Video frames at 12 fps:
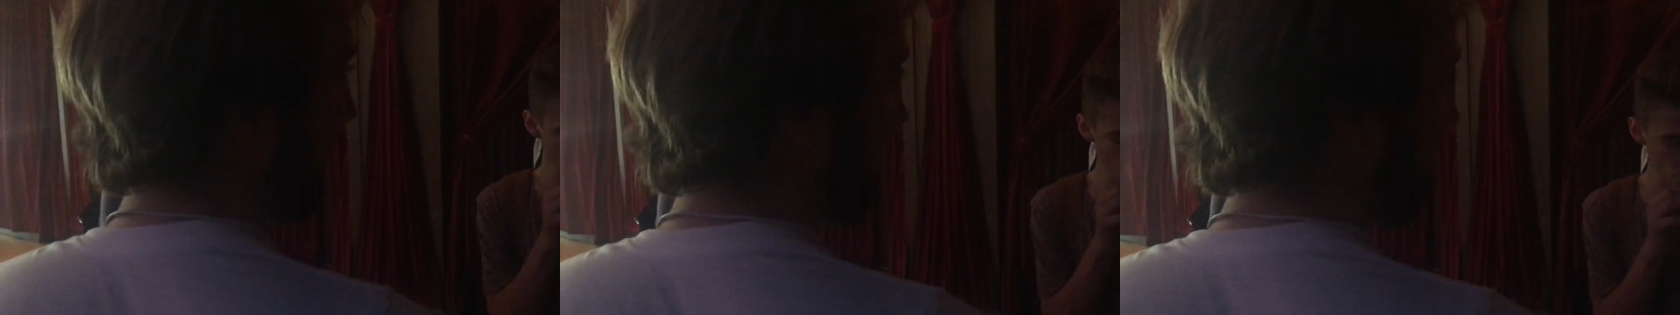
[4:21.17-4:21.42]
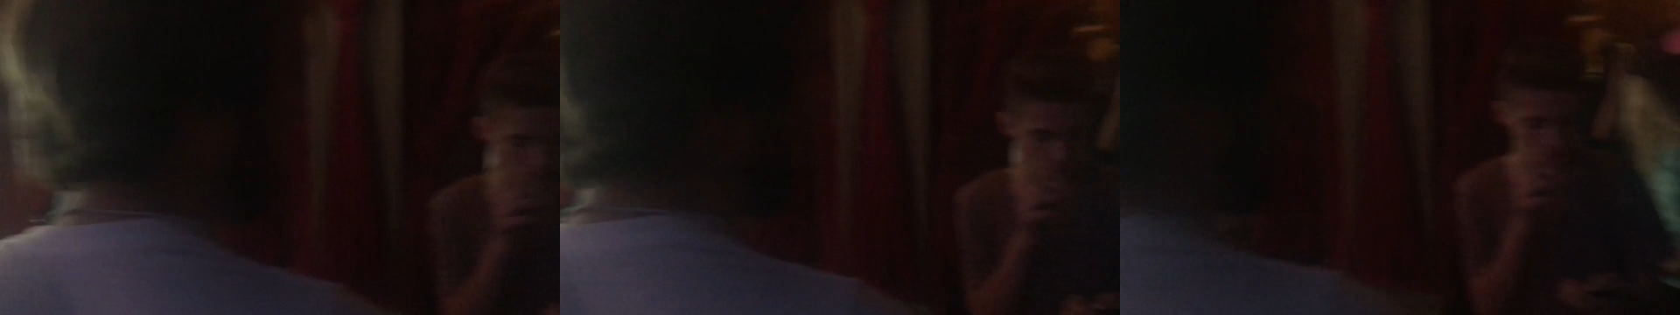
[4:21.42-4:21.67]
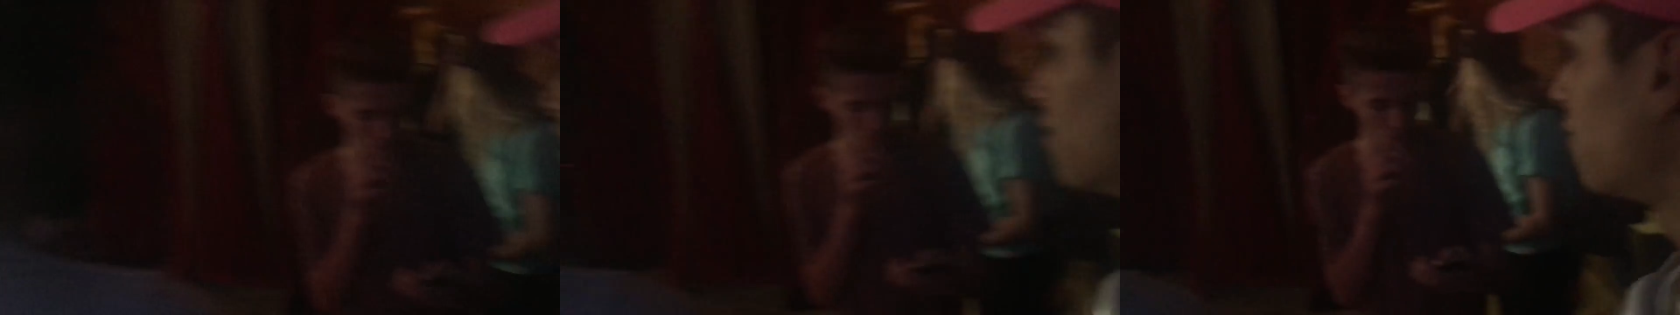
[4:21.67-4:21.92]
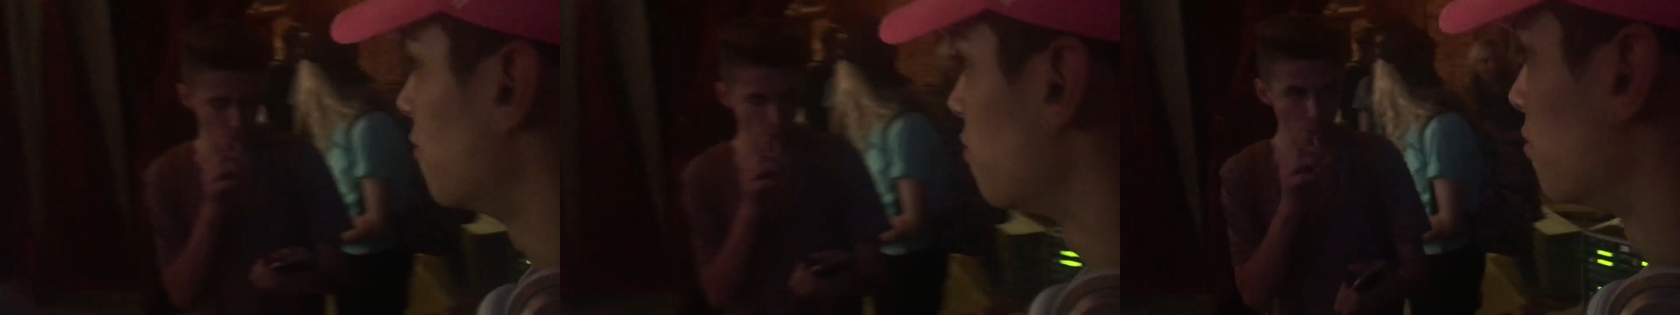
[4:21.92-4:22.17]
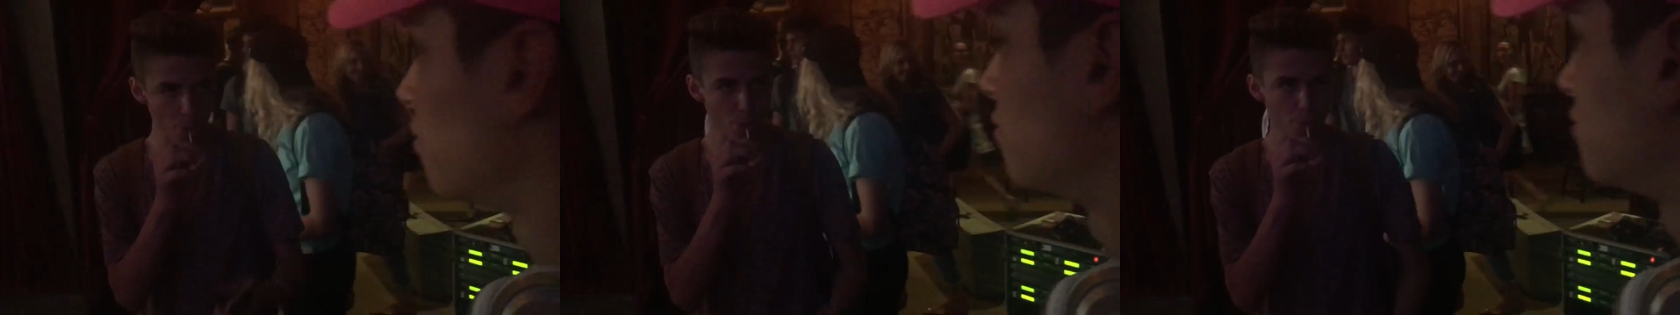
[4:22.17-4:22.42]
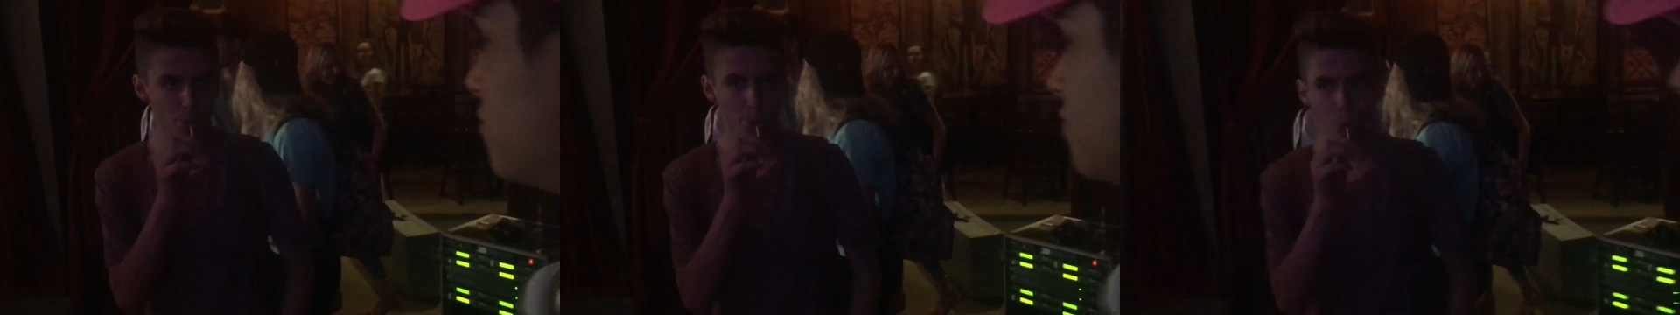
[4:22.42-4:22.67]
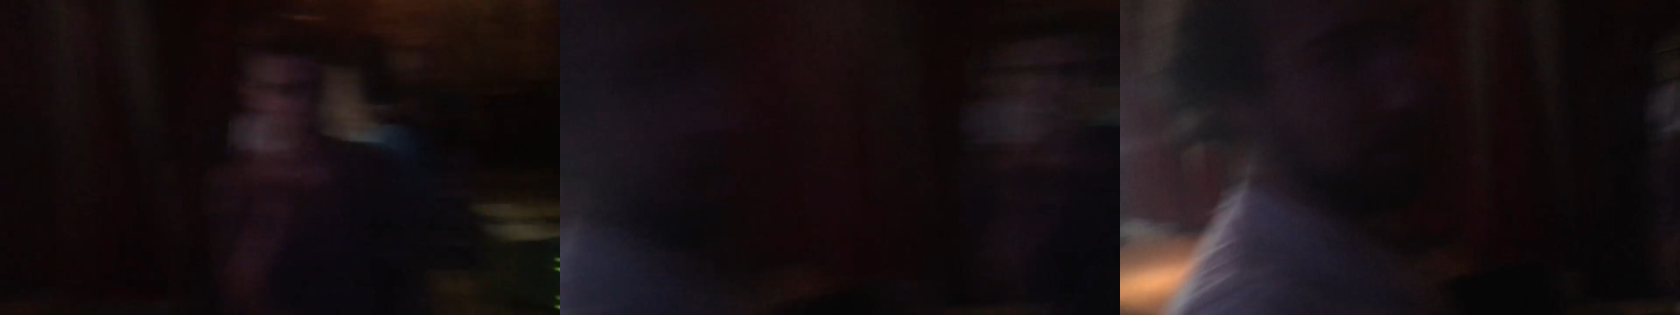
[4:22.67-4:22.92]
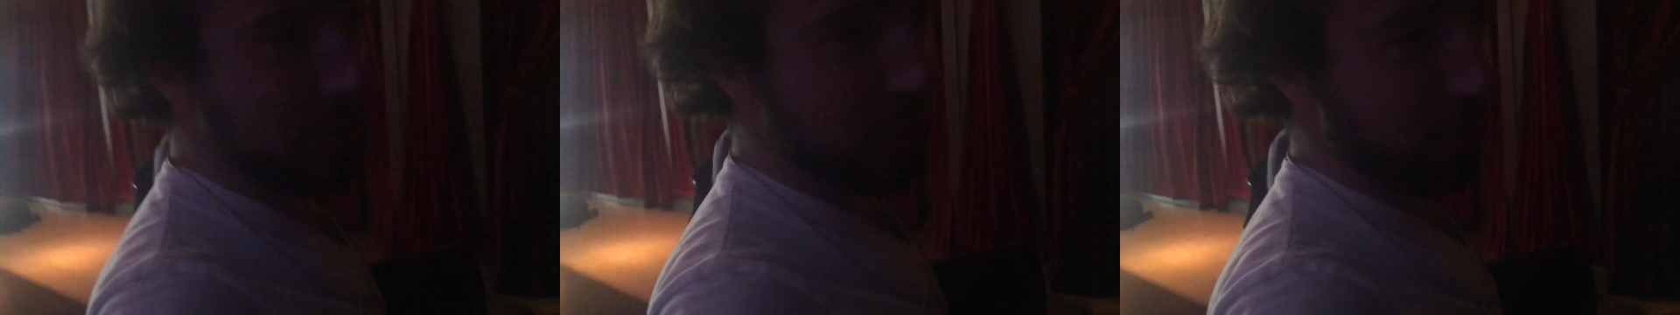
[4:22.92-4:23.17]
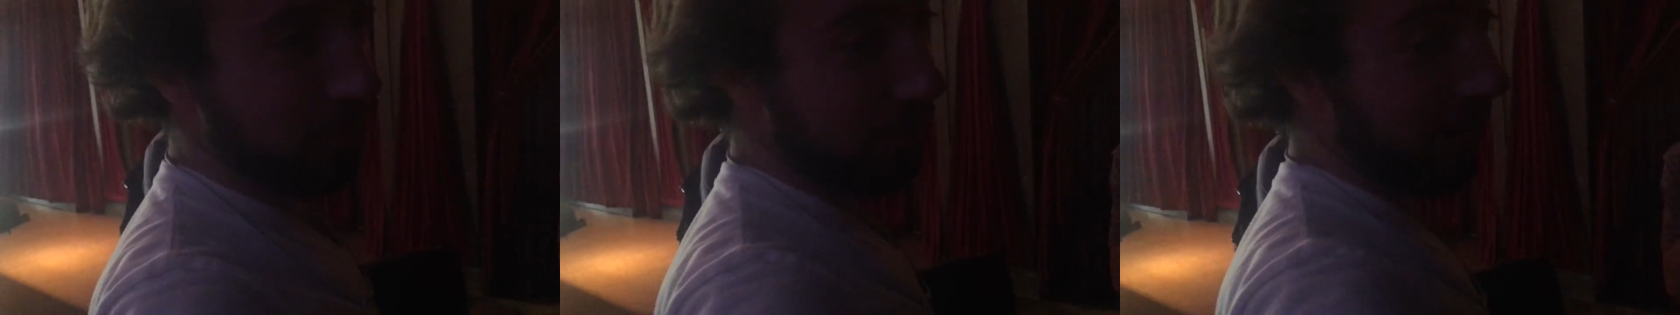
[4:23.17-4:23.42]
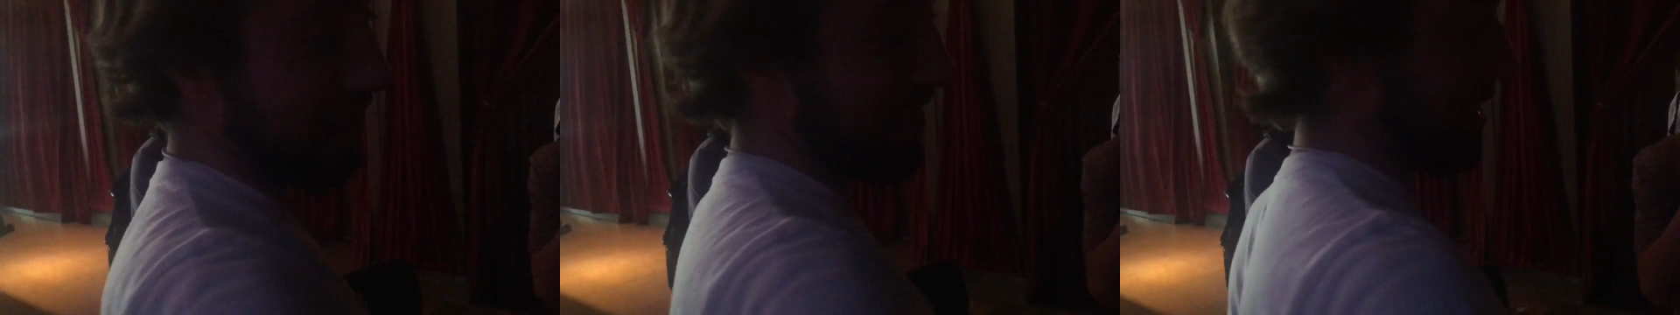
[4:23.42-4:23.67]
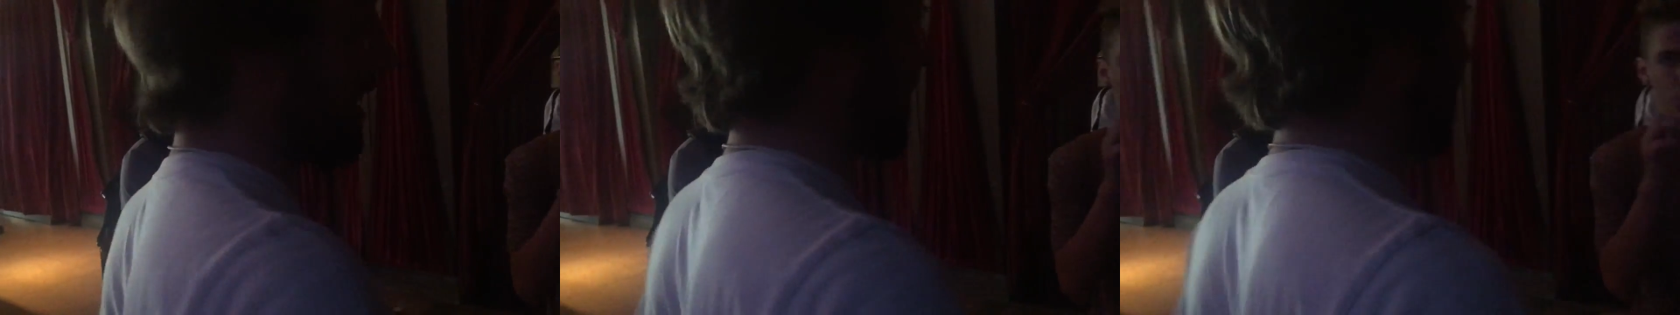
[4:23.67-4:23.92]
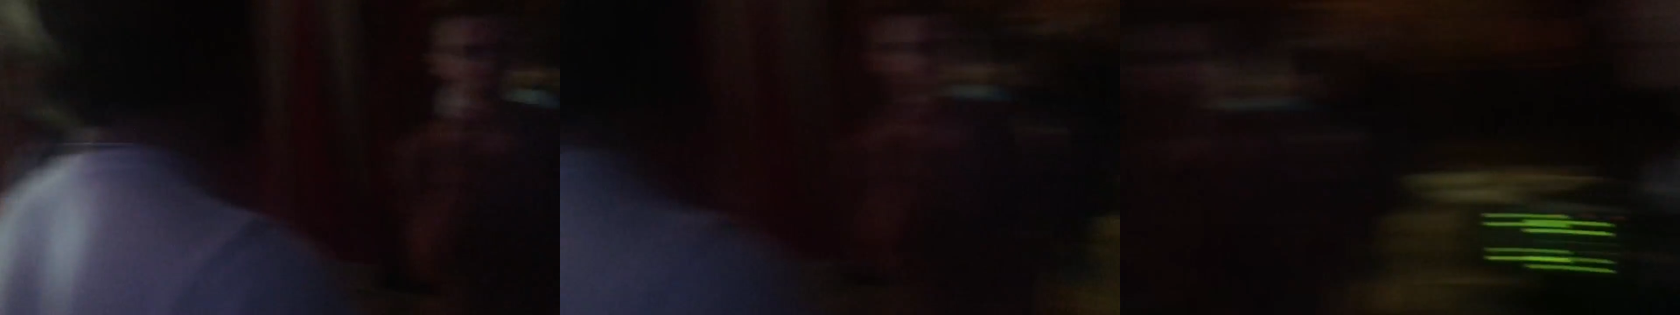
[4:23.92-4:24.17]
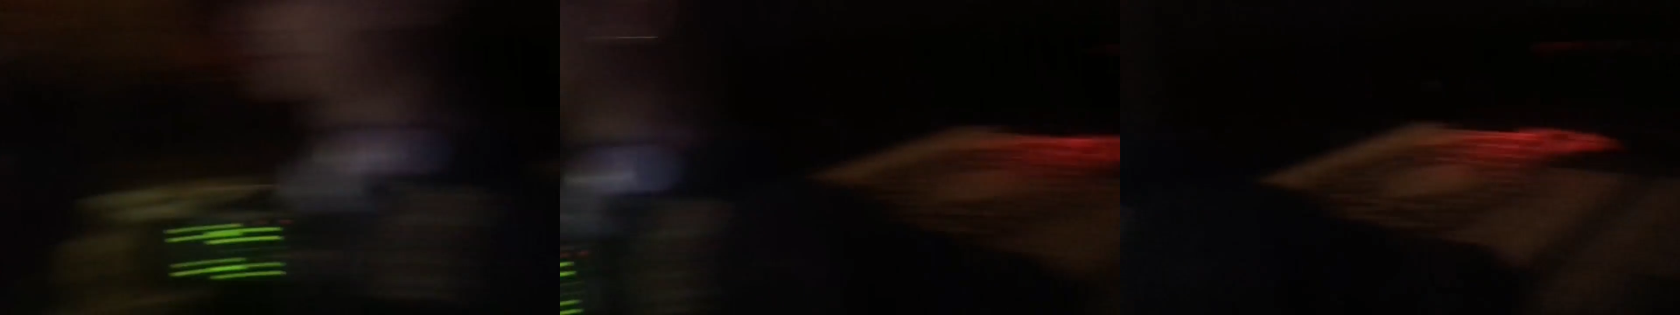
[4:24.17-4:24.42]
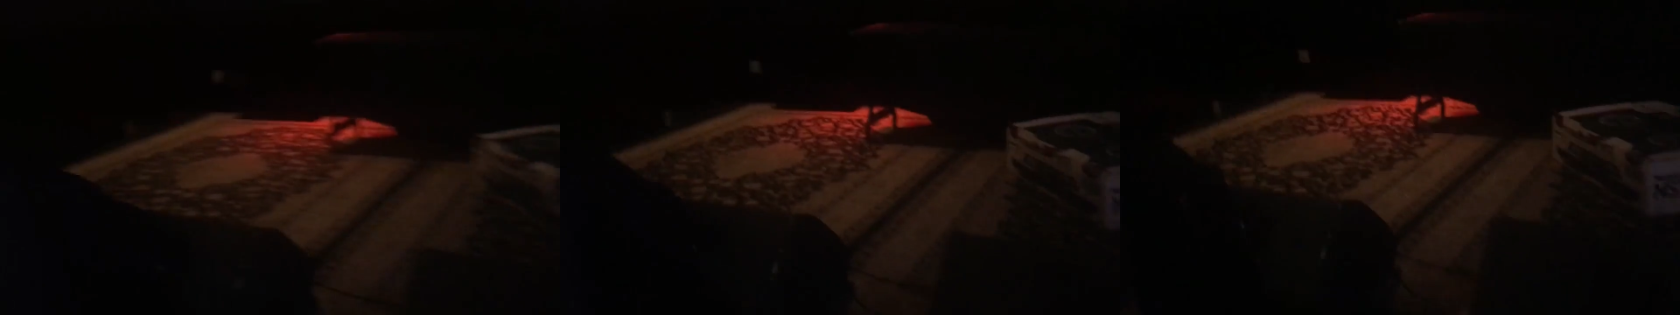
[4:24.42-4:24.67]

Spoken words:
No face is visible, so there are no lips to read.